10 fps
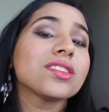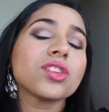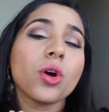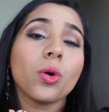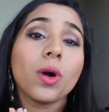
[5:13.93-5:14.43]

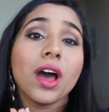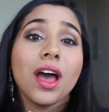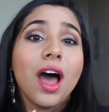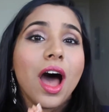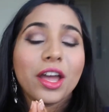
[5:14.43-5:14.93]
So
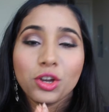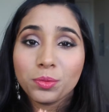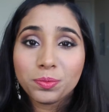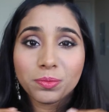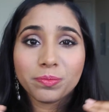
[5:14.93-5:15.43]
I
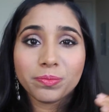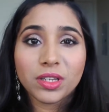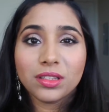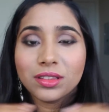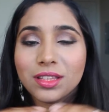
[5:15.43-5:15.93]
hope
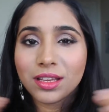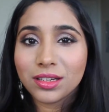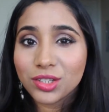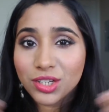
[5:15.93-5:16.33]
the